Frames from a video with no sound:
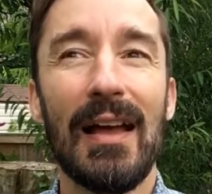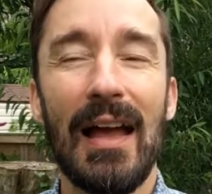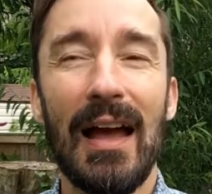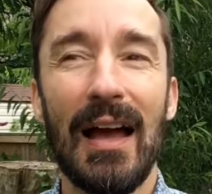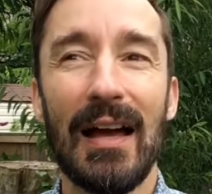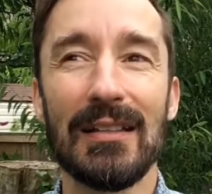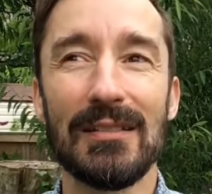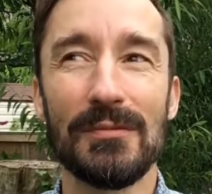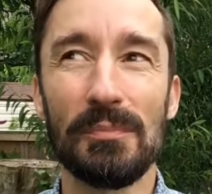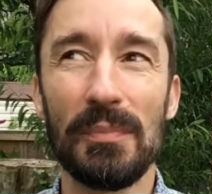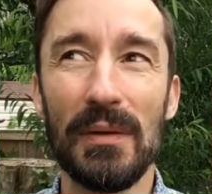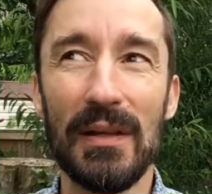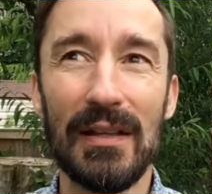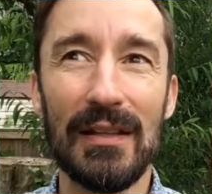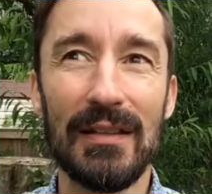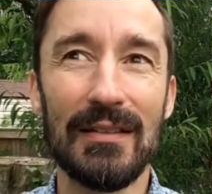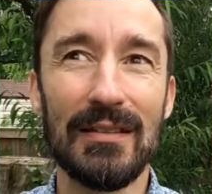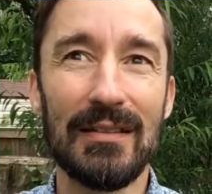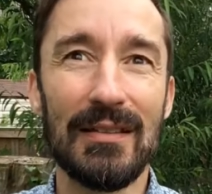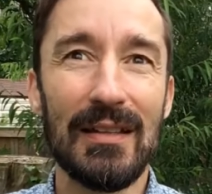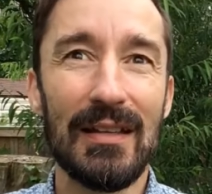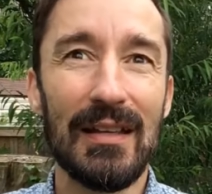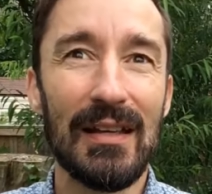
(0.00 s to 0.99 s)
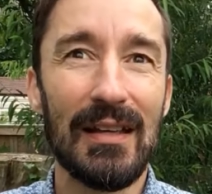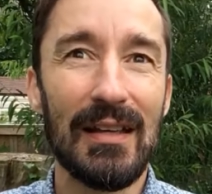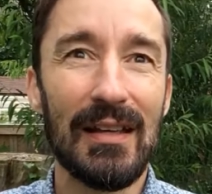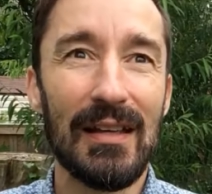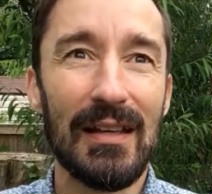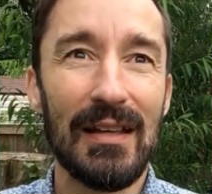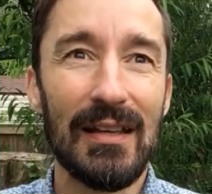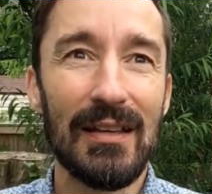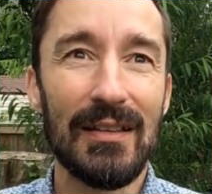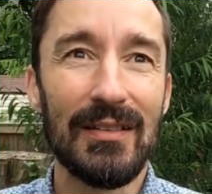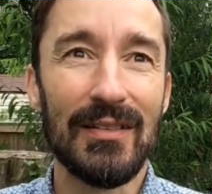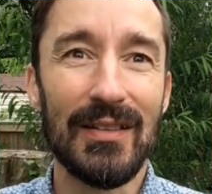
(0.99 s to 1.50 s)
has been
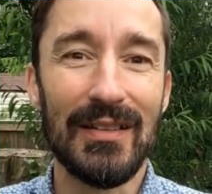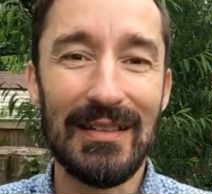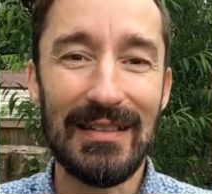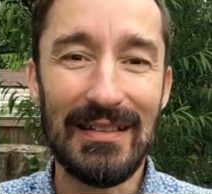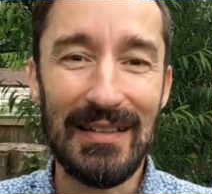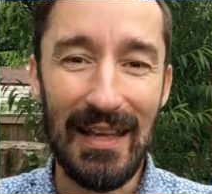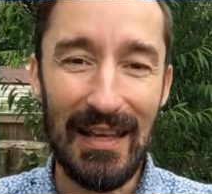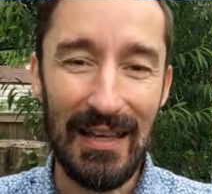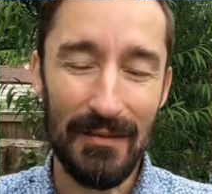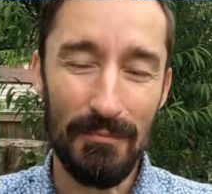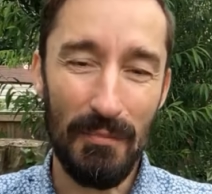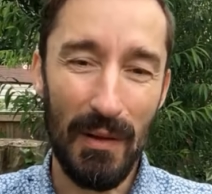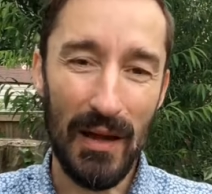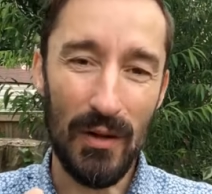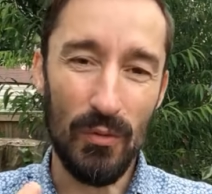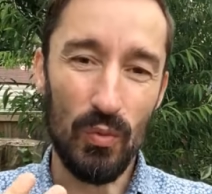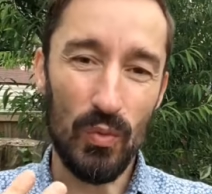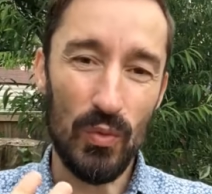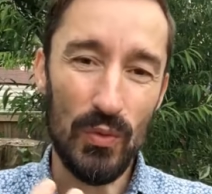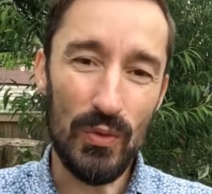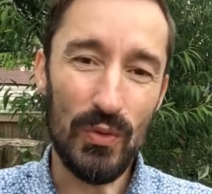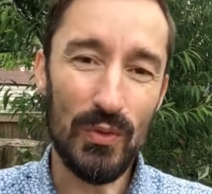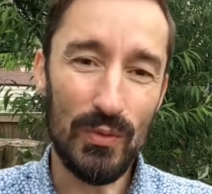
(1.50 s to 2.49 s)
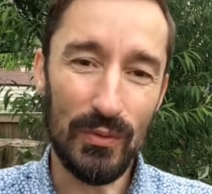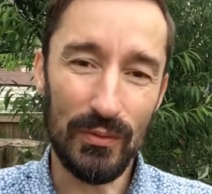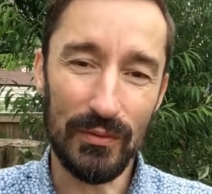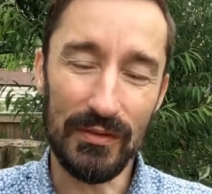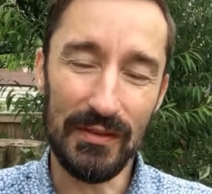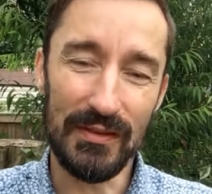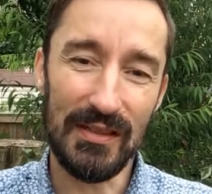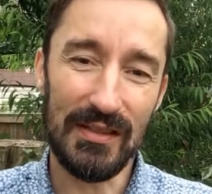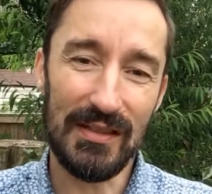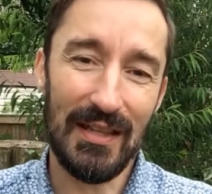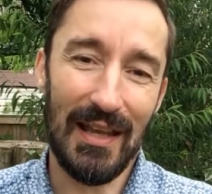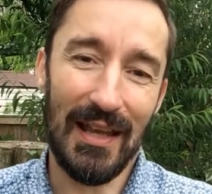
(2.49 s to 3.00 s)
to take my
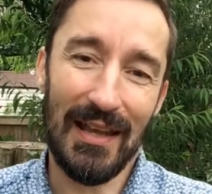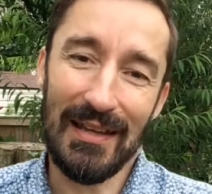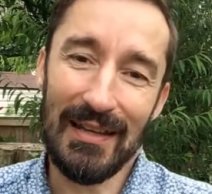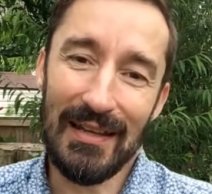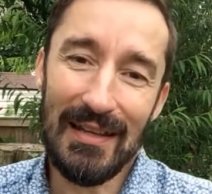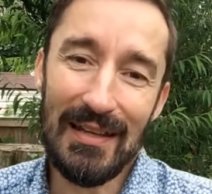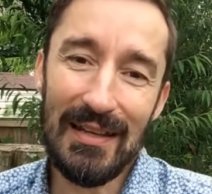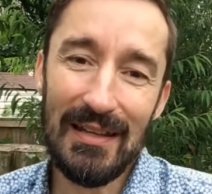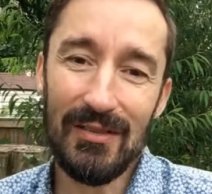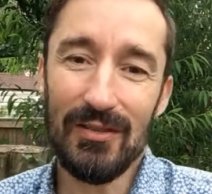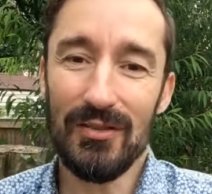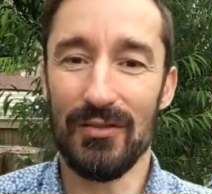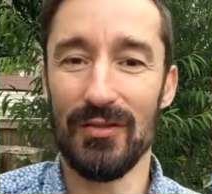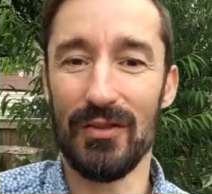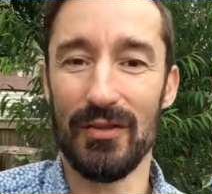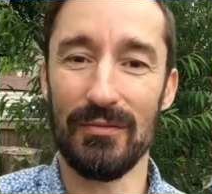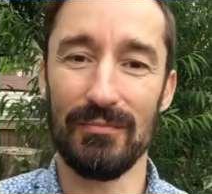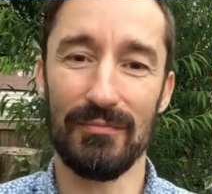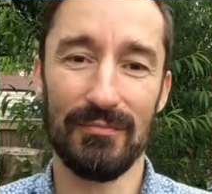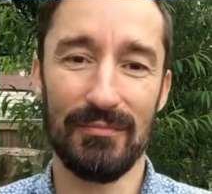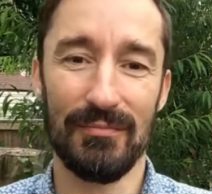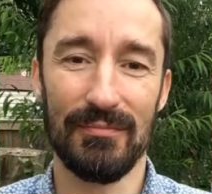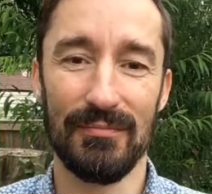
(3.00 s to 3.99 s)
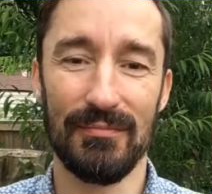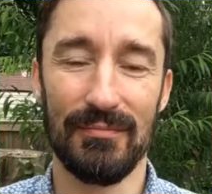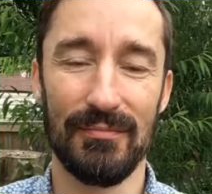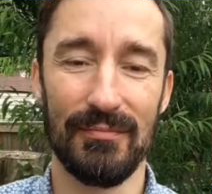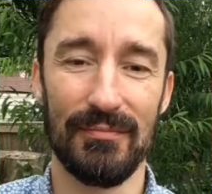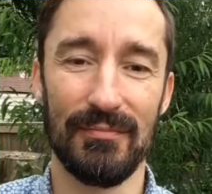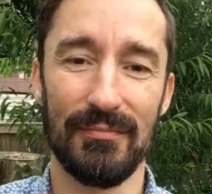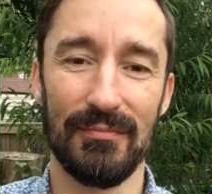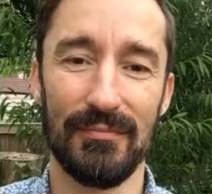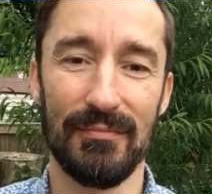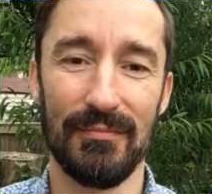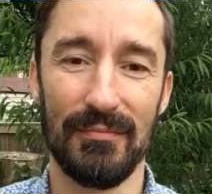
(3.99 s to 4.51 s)
wounds and heal them.
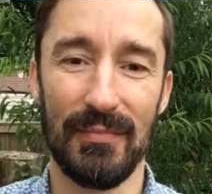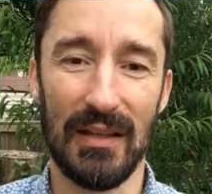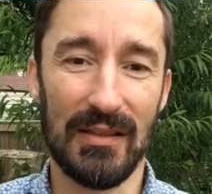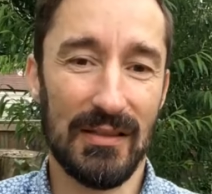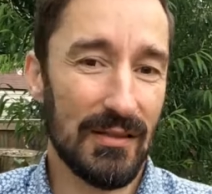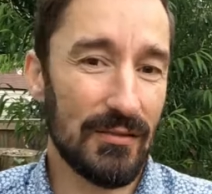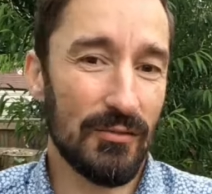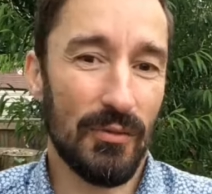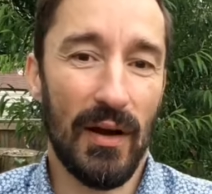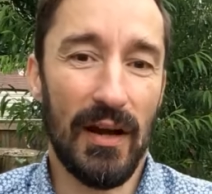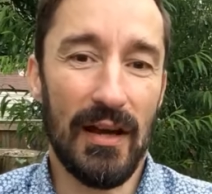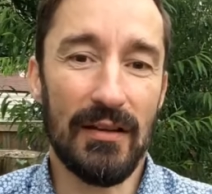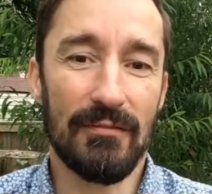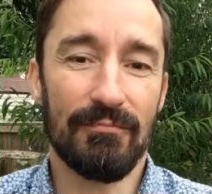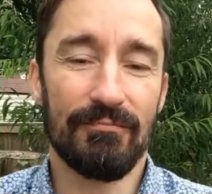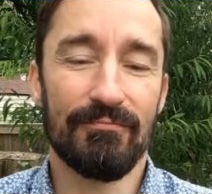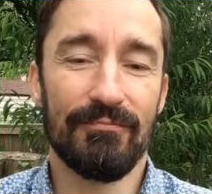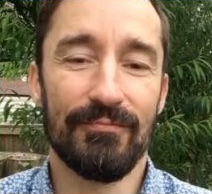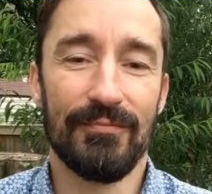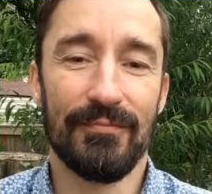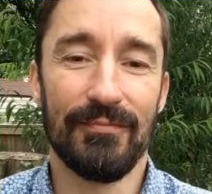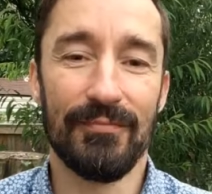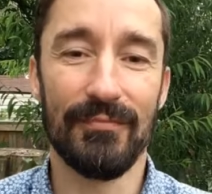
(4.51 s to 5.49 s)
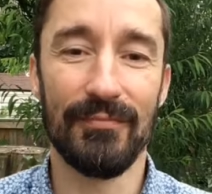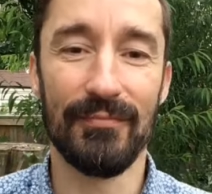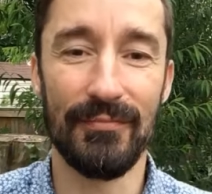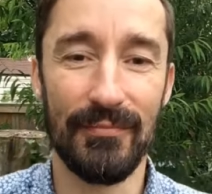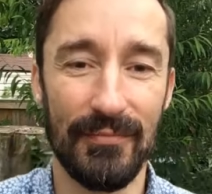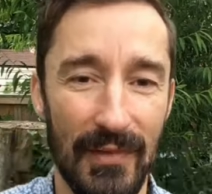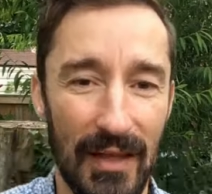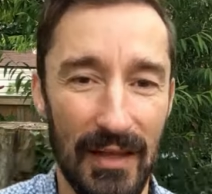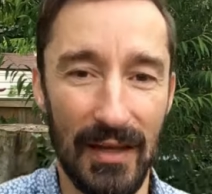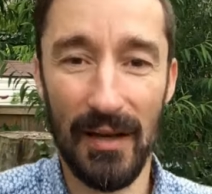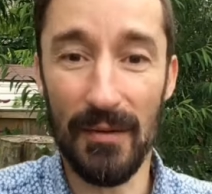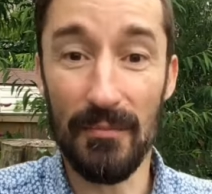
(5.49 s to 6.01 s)
That's great.
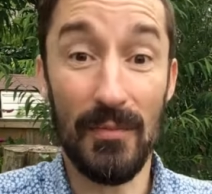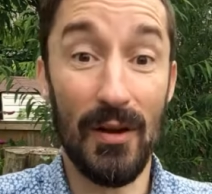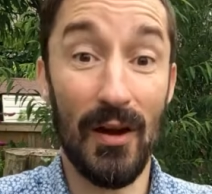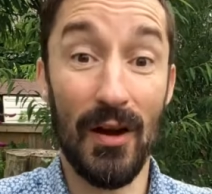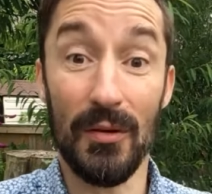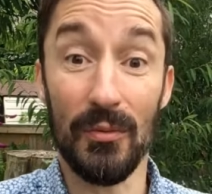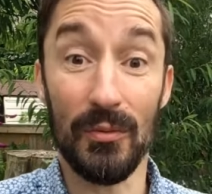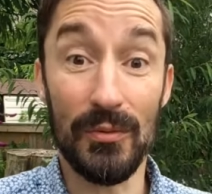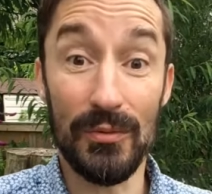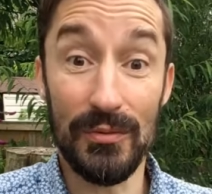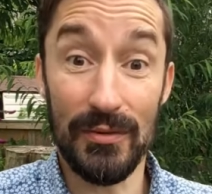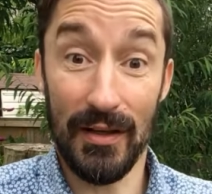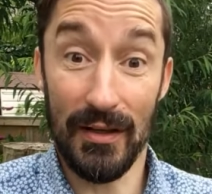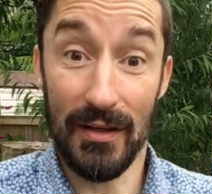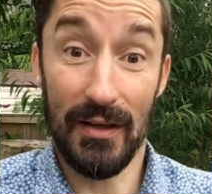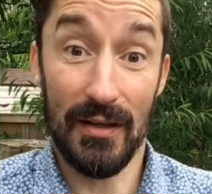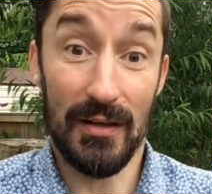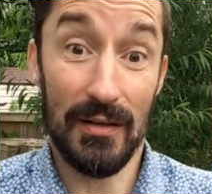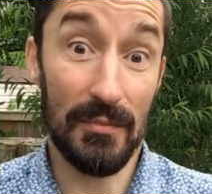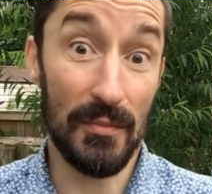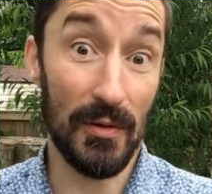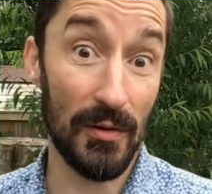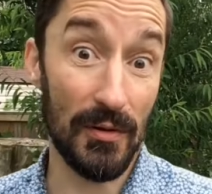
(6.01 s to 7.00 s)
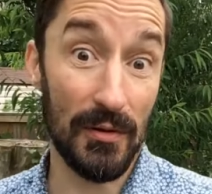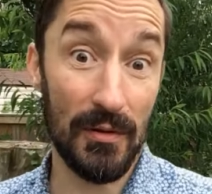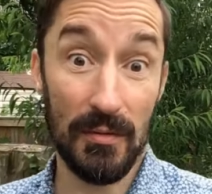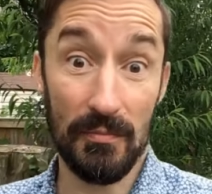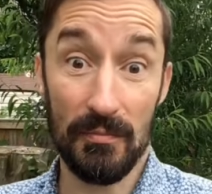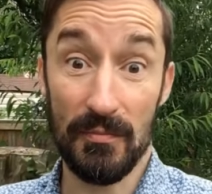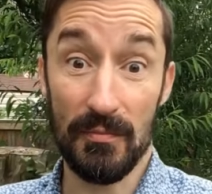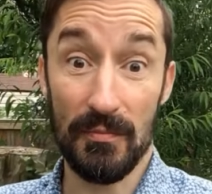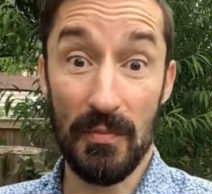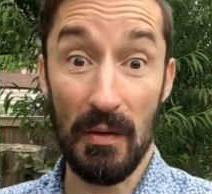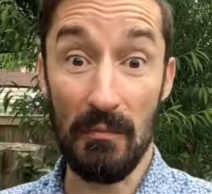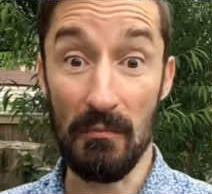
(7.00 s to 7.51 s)
Then I'm not wounded anymore.
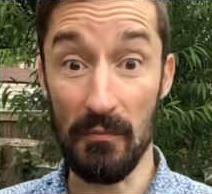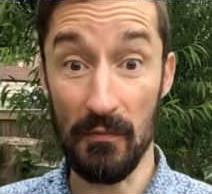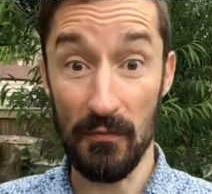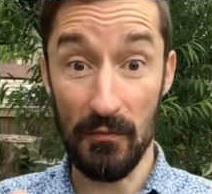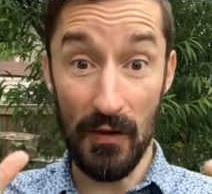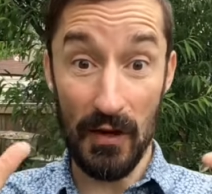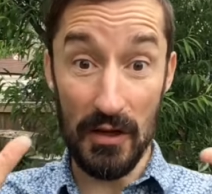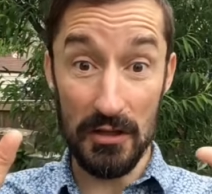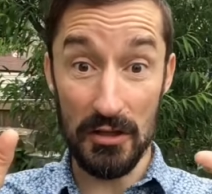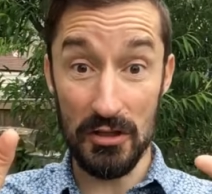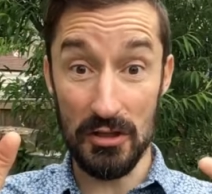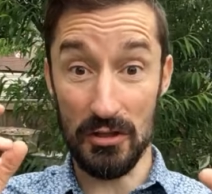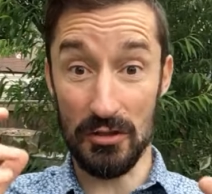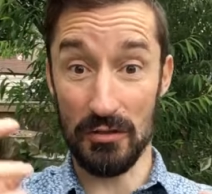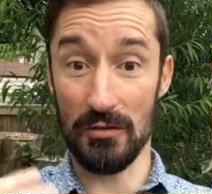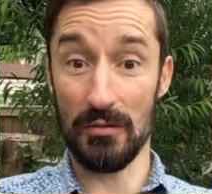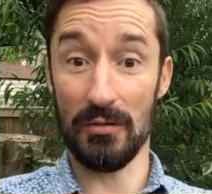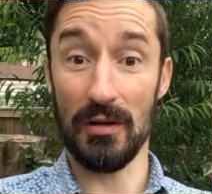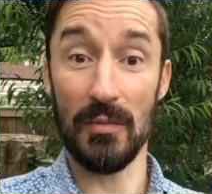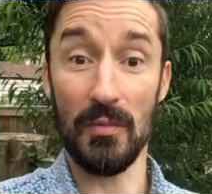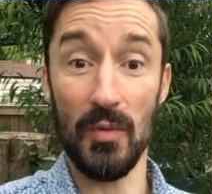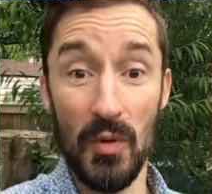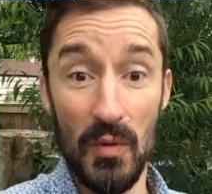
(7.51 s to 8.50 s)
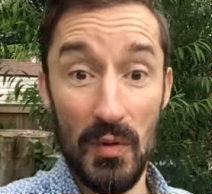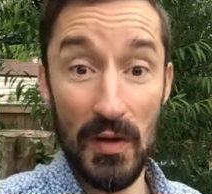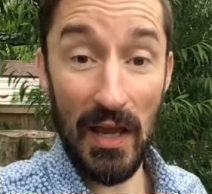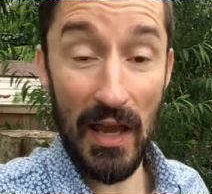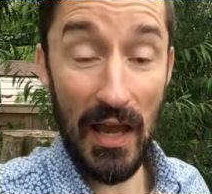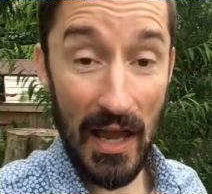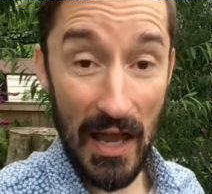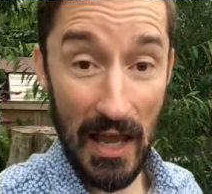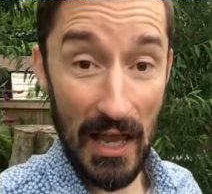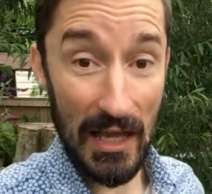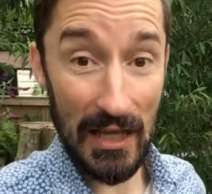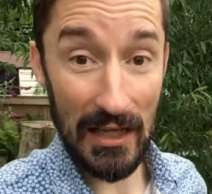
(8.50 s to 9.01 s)
I'm functional. I'm
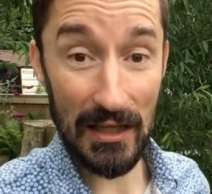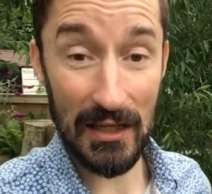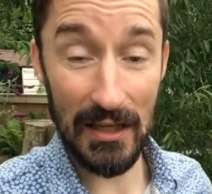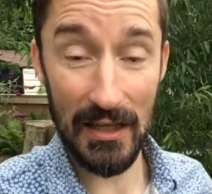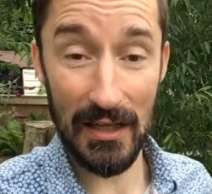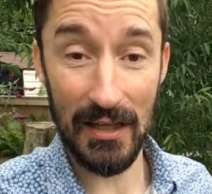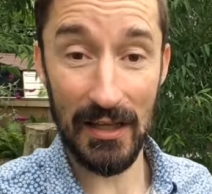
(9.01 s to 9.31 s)
okay.